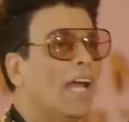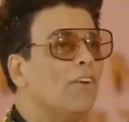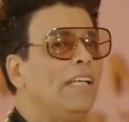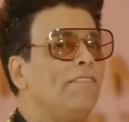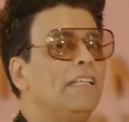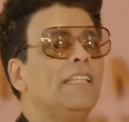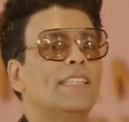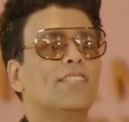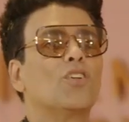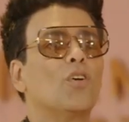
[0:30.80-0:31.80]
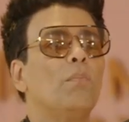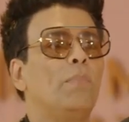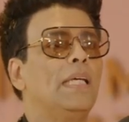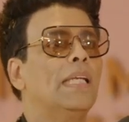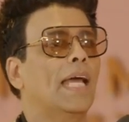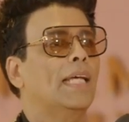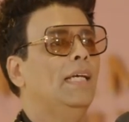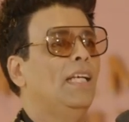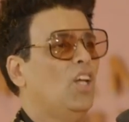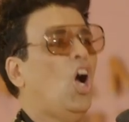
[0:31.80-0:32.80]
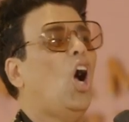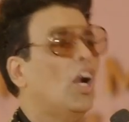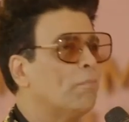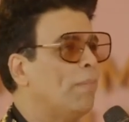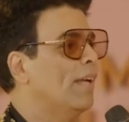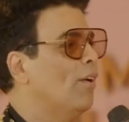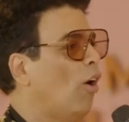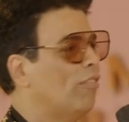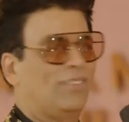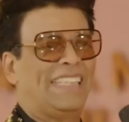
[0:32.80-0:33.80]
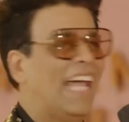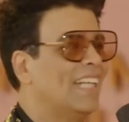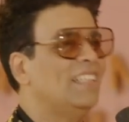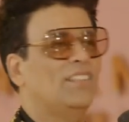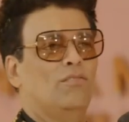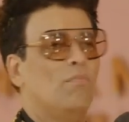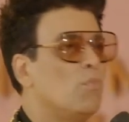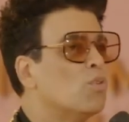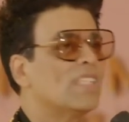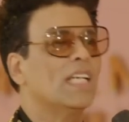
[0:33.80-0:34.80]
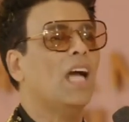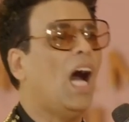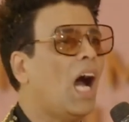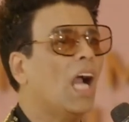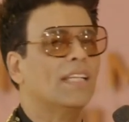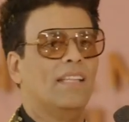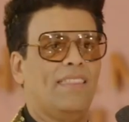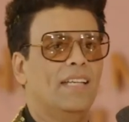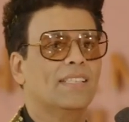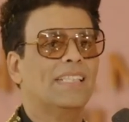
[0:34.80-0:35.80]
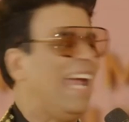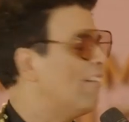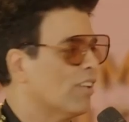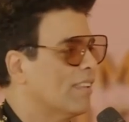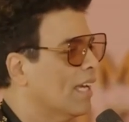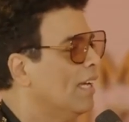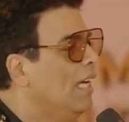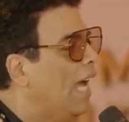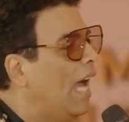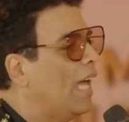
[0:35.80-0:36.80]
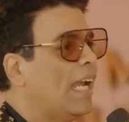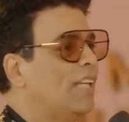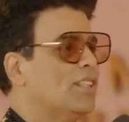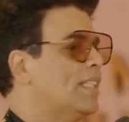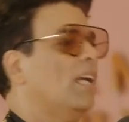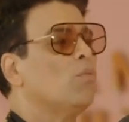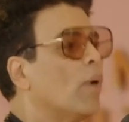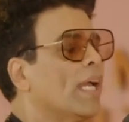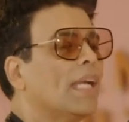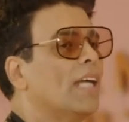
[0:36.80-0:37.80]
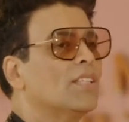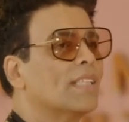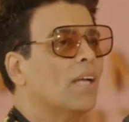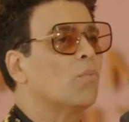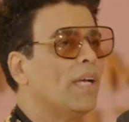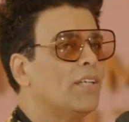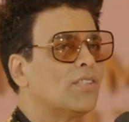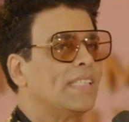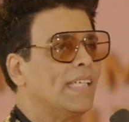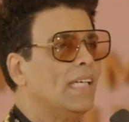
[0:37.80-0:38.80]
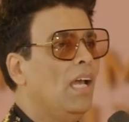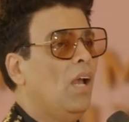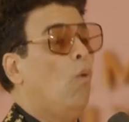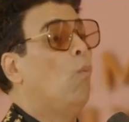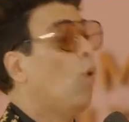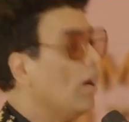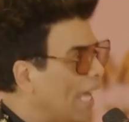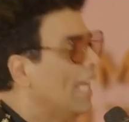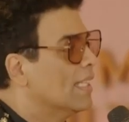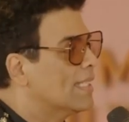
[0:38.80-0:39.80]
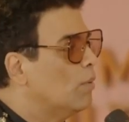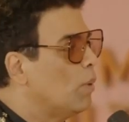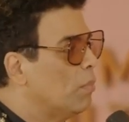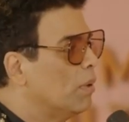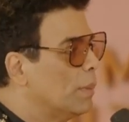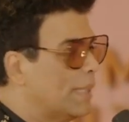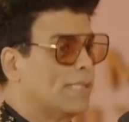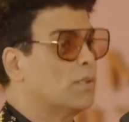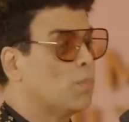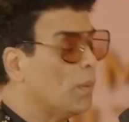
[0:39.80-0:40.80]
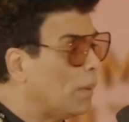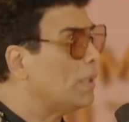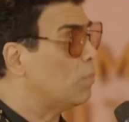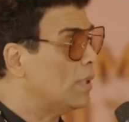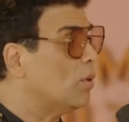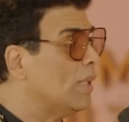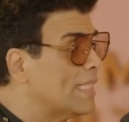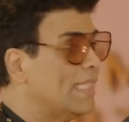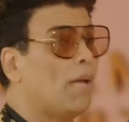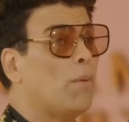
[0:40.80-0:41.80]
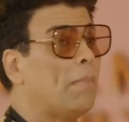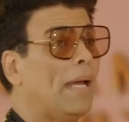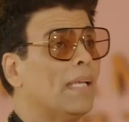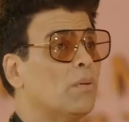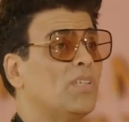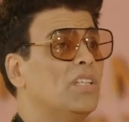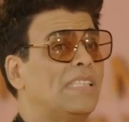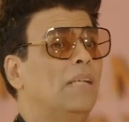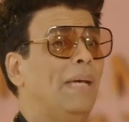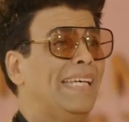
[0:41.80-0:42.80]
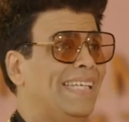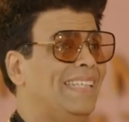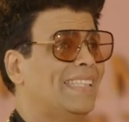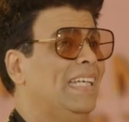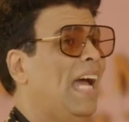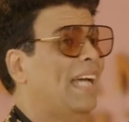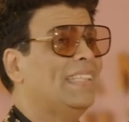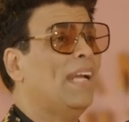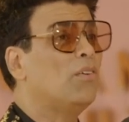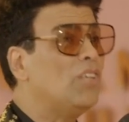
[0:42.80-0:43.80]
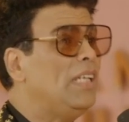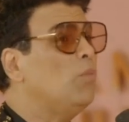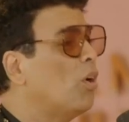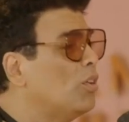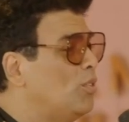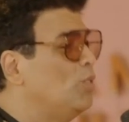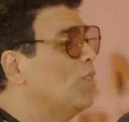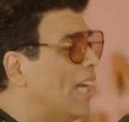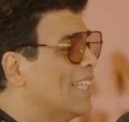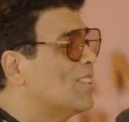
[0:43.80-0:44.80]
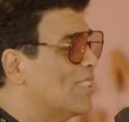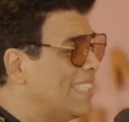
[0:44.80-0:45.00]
i really feel this is going to be like the hotbed of talent music, art, theatre, everything. And I just can't wait. I just can't wait to see what else we will witness. Because what we saw yesterday, I went back and I was trying to tell my kids, I said, I really want you guys to